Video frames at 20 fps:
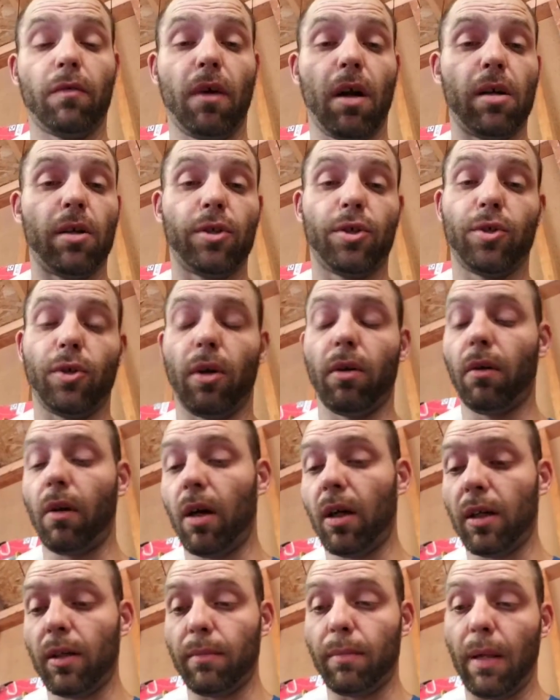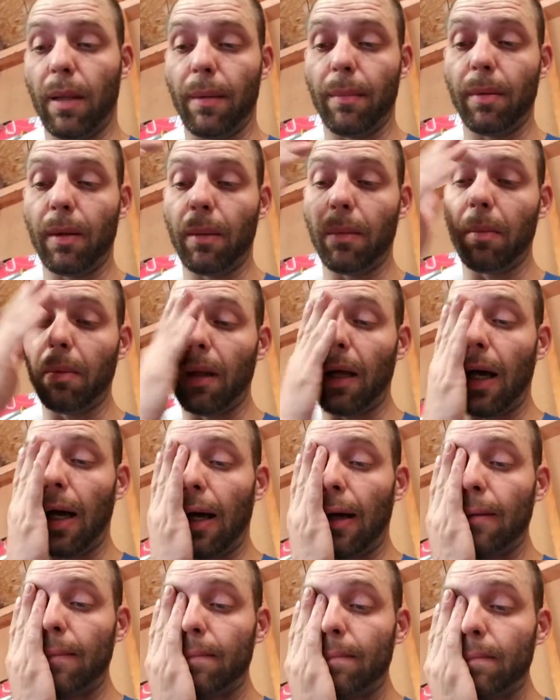runner, short runner, blah, blah,
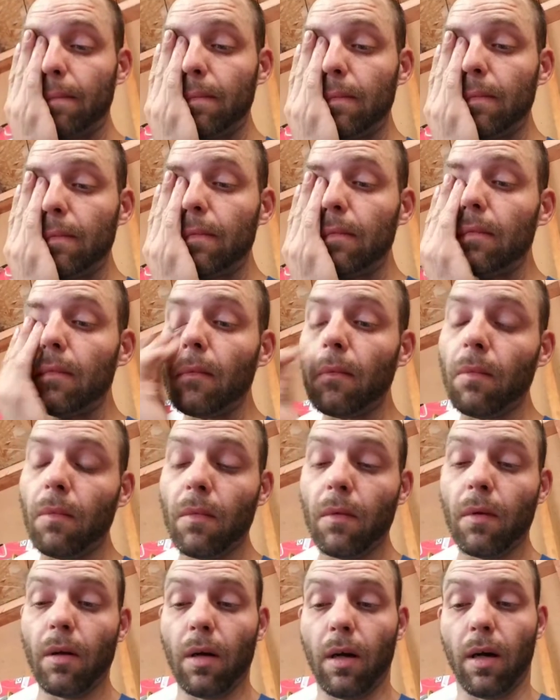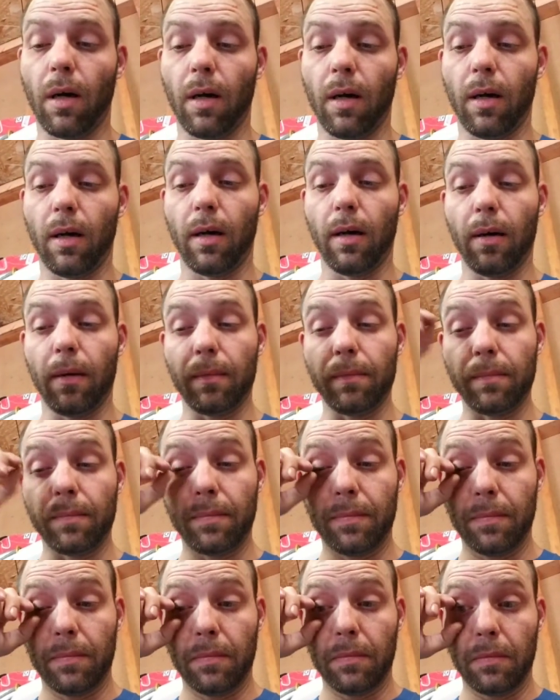blah. Um,
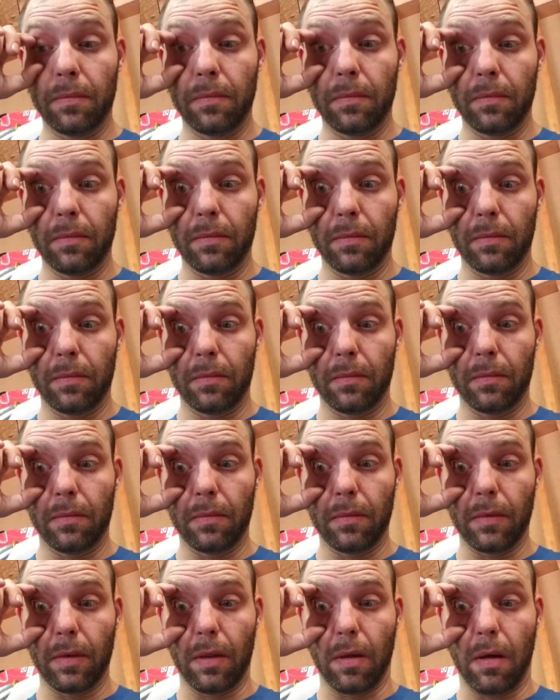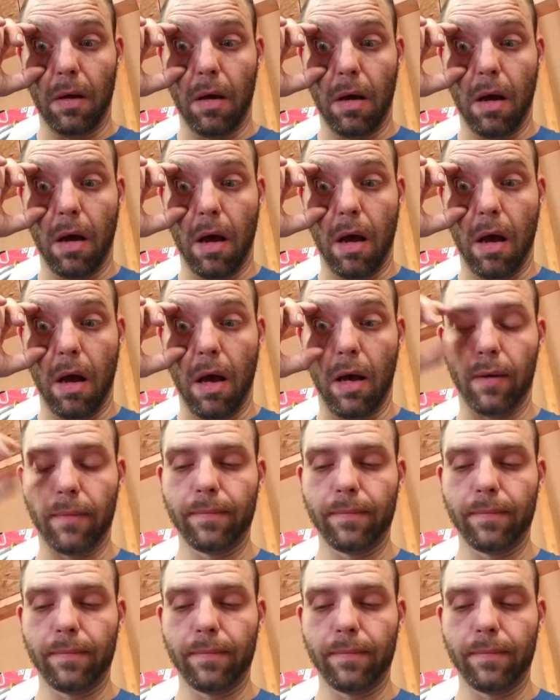uh,